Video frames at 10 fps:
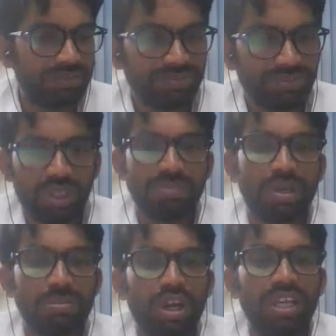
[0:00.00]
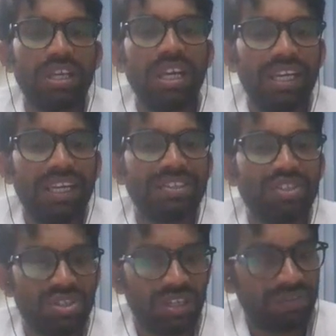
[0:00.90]
human body,
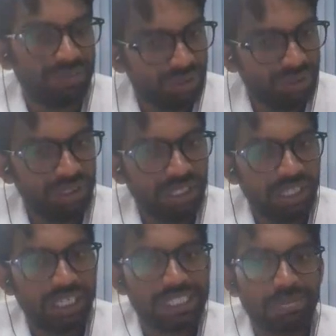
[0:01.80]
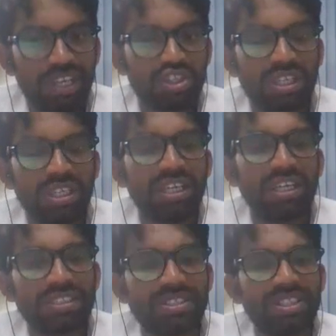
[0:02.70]
digestion of food, respiration,
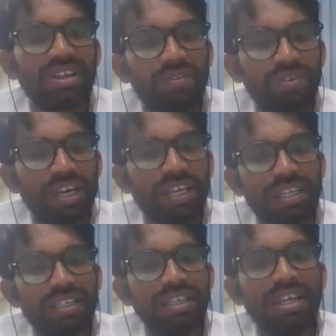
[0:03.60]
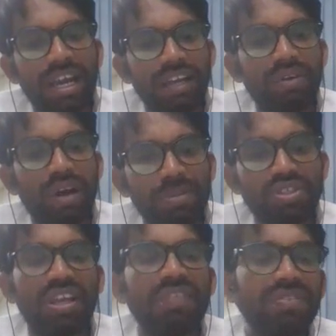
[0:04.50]
rusting of iron, and
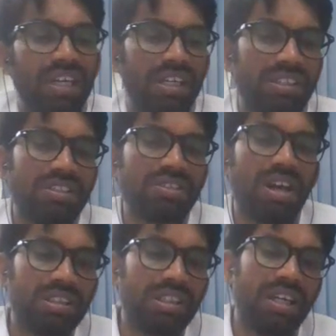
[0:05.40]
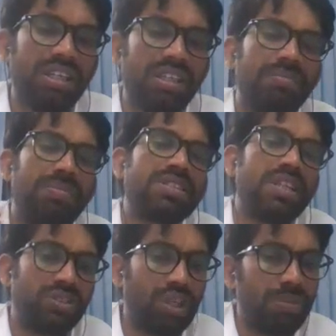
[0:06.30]
formation of curd. These are the best
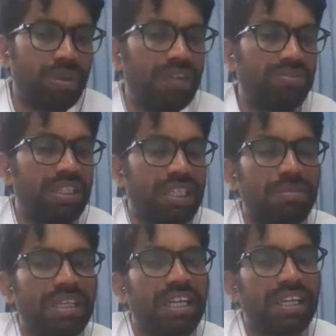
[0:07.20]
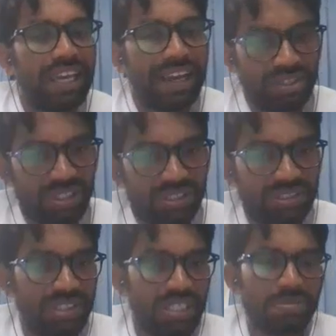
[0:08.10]
example of the chemical reactions,
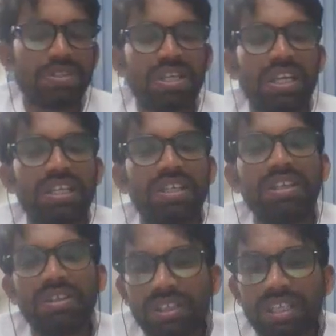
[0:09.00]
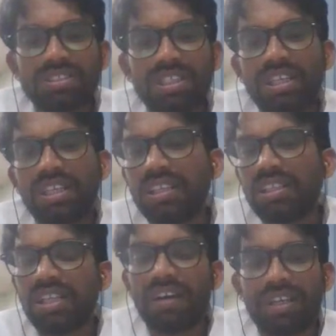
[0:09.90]
especially you can see in
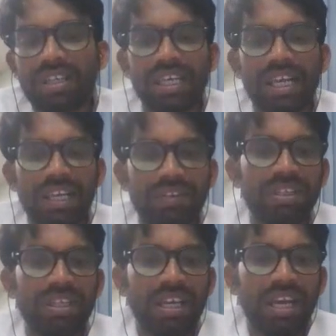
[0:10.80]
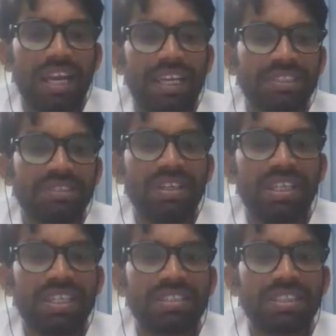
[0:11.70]
our real life. And next one, you
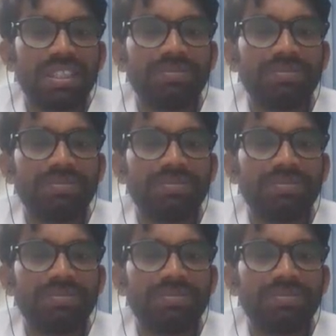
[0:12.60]
can see